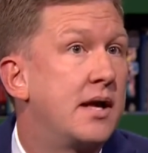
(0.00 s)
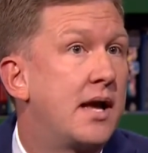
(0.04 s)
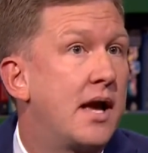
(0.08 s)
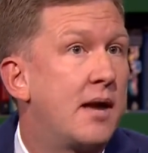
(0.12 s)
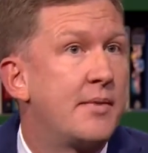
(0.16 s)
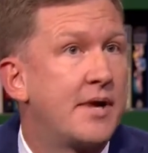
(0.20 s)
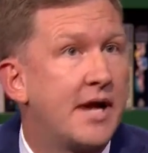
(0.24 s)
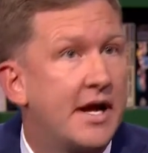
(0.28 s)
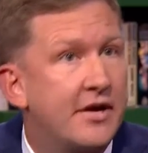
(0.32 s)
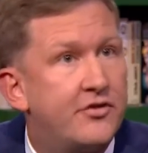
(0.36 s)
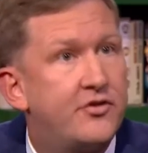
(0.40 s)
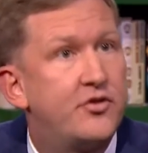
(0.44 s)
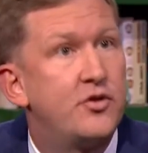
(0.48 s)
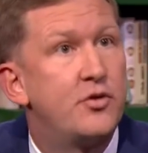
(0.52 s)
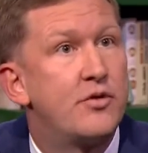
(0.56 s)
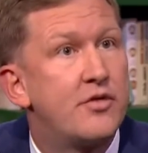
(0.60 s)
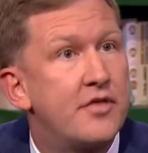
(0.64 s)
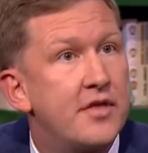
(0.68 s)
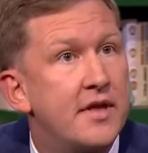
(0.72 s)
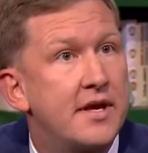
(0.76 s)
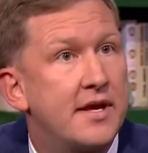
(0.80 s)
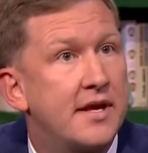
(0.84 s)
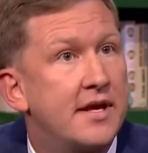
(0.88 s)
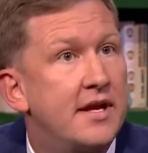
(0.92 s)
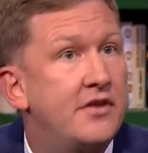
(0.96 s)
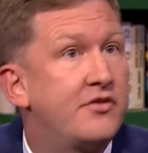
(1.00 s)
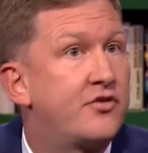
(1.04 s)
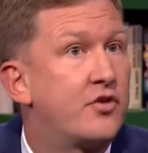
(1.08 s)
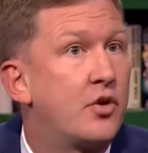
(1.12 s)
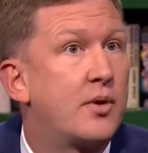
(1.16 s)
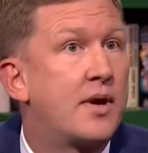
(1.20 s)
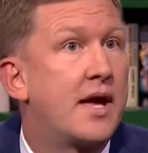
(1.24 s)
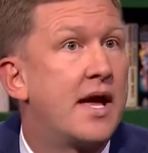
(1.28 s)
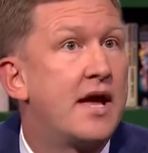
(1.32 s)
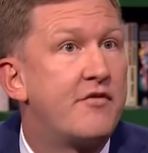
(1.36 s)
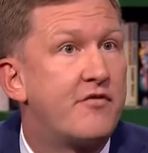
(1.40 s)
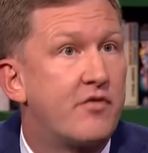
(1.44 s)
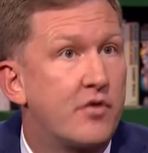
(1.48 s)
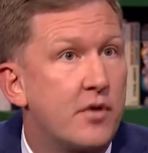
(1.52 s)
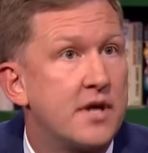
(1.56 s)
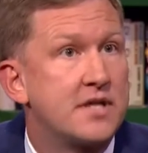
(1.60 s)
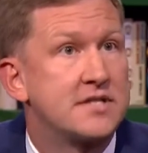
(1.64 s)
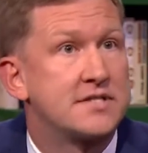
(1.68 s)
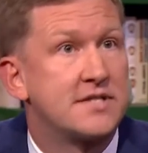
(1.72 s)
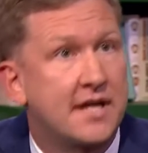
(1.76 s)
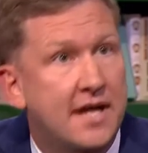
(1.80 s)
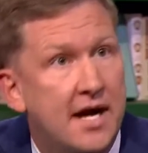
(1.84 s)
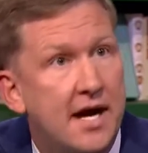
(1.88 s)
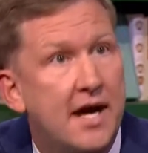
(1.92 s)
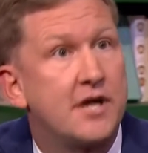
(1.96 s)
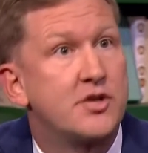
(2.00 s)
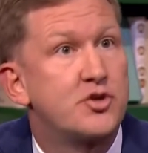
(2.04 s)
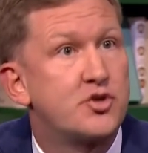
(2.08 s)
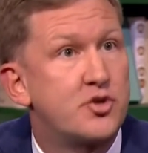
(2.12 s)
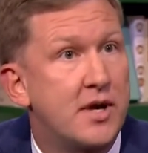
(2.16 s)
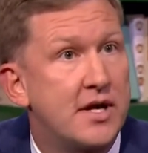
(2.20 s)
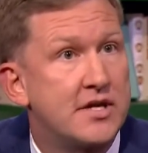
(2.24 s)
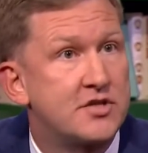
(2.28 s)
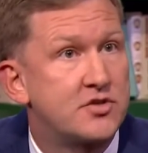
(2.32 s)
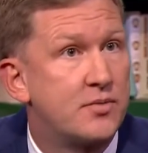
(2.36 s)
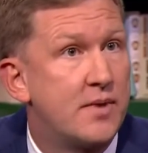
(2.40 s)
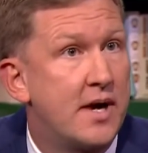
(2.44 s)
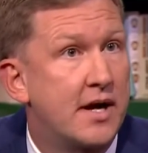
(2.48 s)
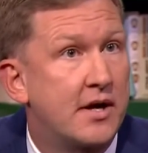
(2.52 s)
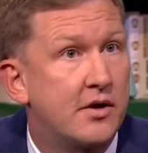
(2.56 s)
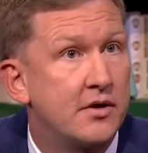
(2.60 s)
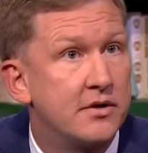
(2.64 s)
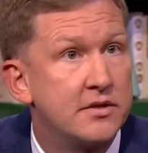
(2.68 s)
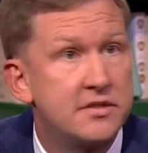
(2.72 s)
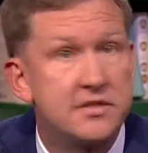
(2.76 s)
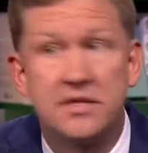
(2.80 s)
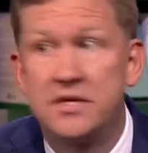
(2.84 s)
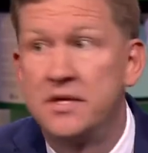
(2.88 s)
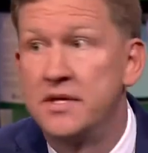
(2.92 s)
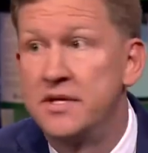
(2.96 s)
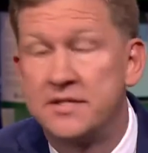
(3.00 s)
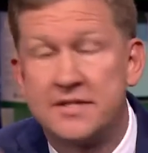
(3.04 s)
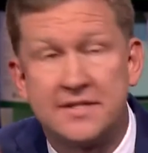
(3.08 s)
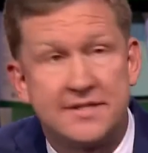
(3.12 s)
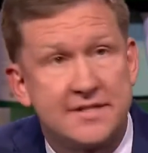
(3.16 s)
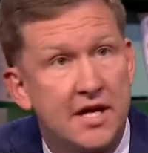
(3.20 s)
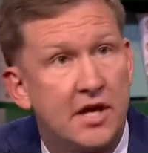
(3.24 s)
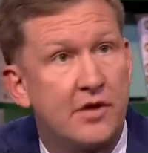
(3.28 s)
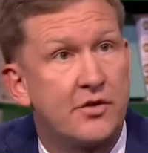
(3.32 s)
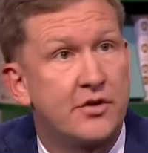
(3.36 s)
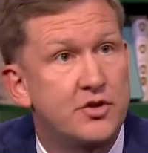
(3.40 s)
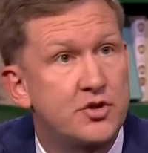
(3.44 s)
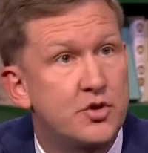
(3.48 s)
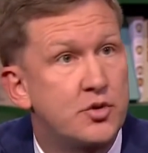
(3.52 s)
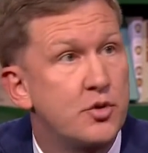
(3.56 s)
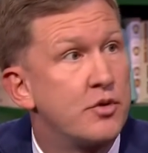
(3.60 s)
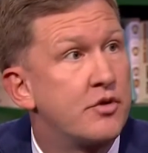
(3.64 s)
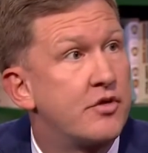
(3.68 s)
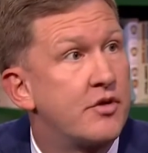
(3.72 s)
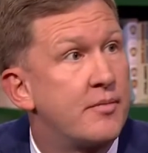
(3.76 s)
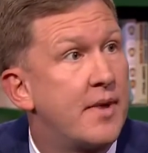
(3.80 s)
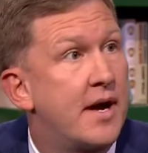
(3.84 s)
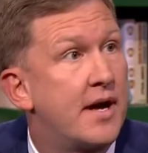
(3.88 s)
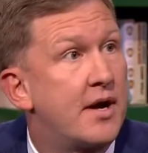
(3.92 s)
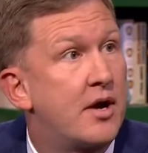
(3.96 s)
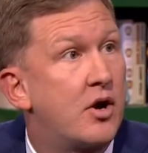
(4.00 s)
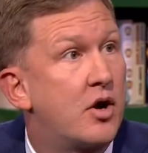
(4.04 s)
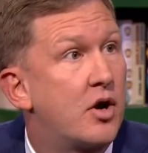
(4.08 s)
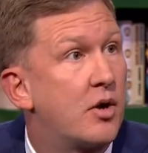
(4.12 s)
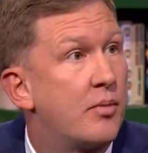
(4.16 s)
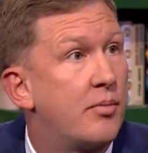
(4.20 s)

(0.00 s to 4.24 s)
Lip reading: I mean, I do think it is okay for us to contrast records, to tell the truth about our